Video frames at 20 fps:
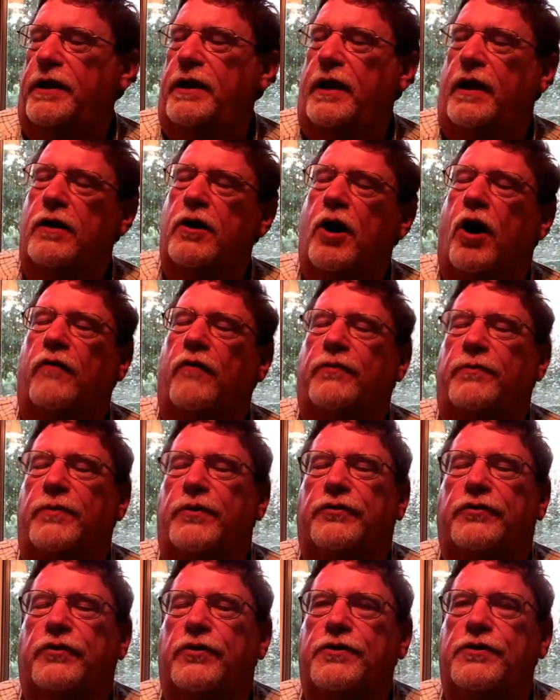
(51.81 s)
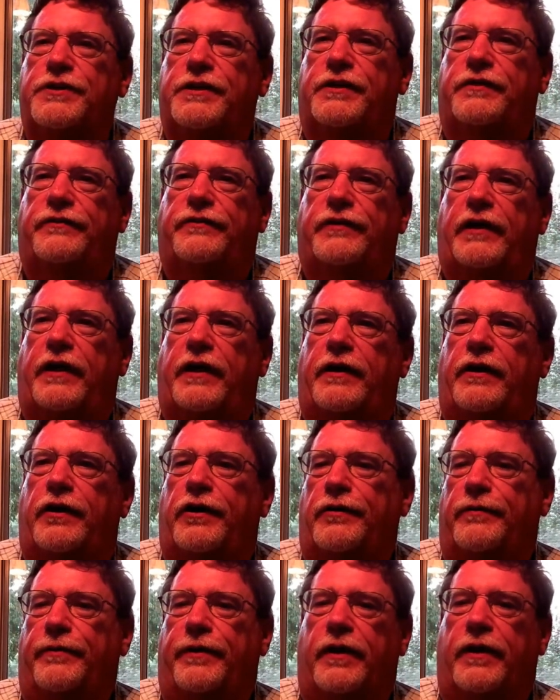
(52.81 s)
I got a call from the surgeon saying,
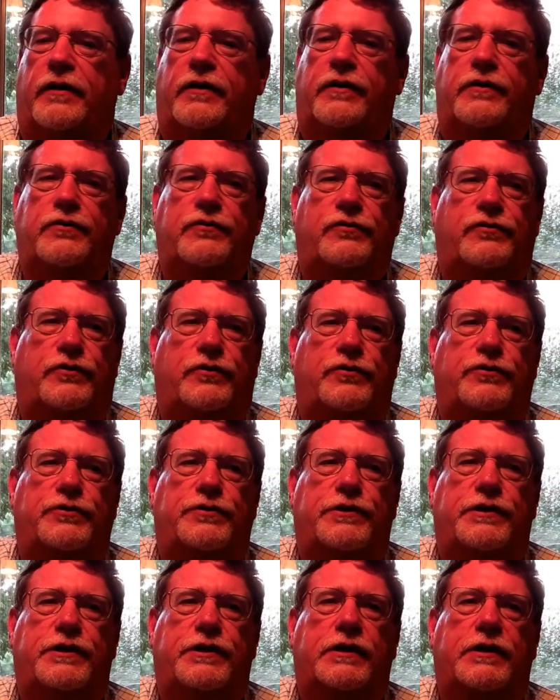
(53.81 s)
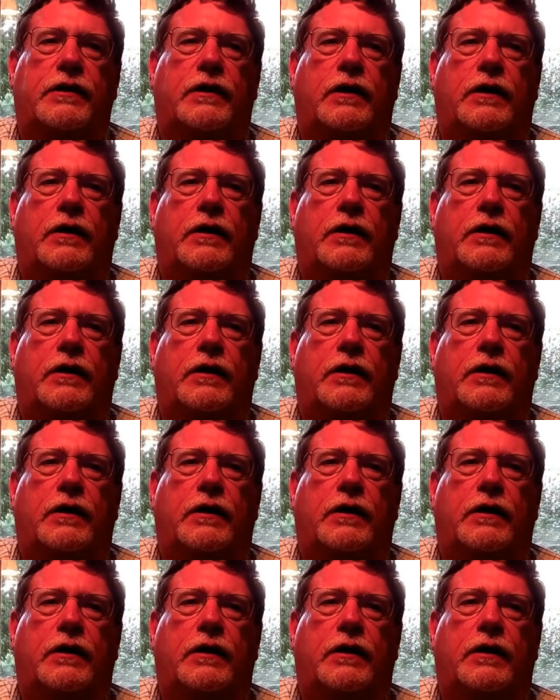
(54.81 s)
no, we're not going to do surgery.